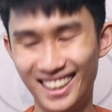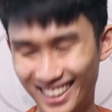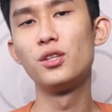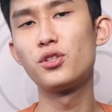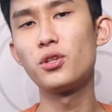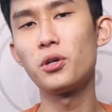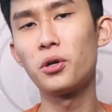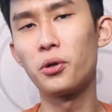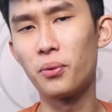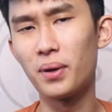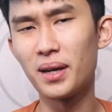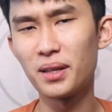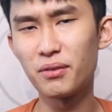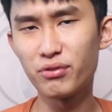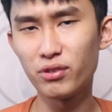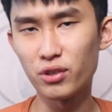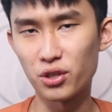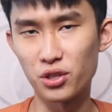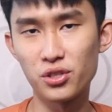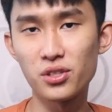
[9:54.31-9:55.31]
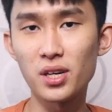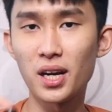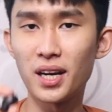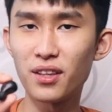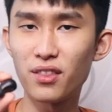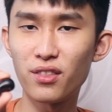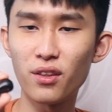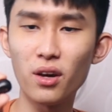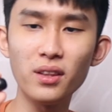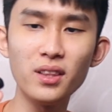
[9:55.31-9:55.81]
So at first, I
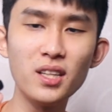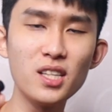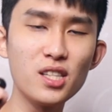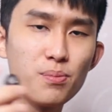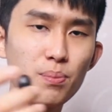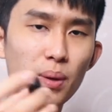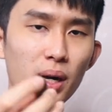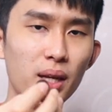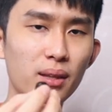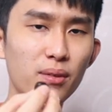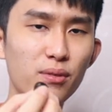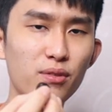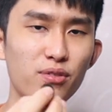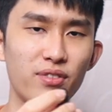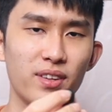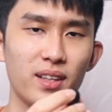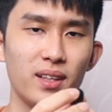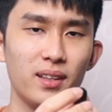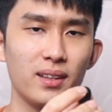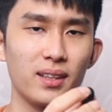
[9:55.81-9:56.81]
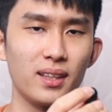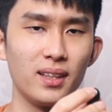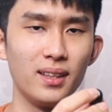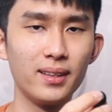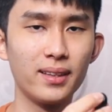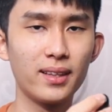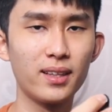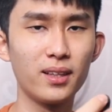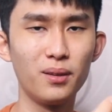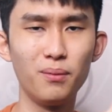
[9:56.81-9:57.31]
thought this button felt a
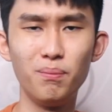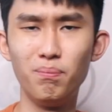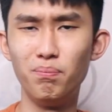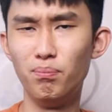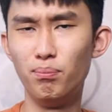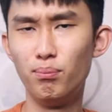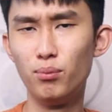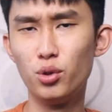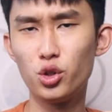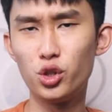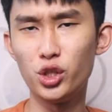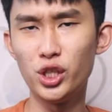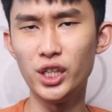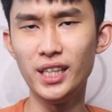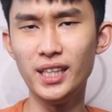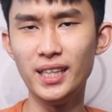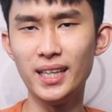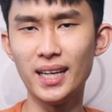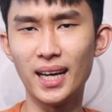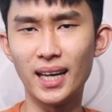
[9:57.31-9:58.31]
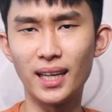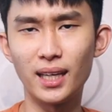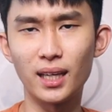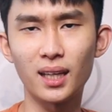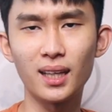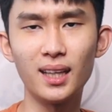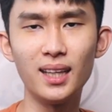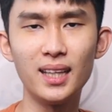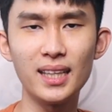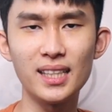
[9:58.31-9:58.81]
little mushy and the
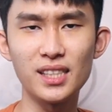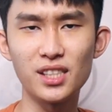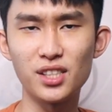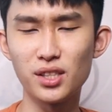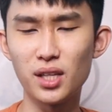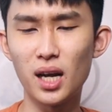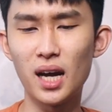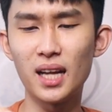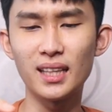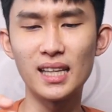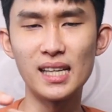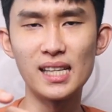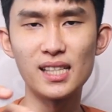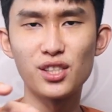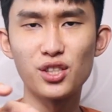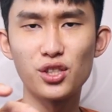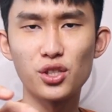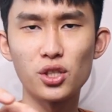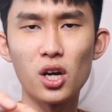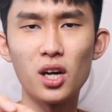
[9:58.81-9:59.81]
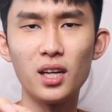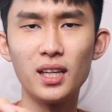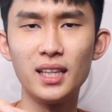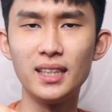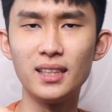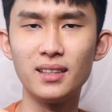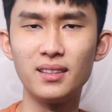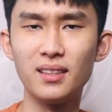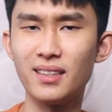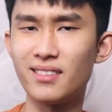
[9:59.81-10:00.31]
click is not as
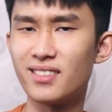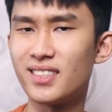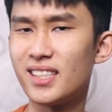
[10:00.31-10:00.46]
solid as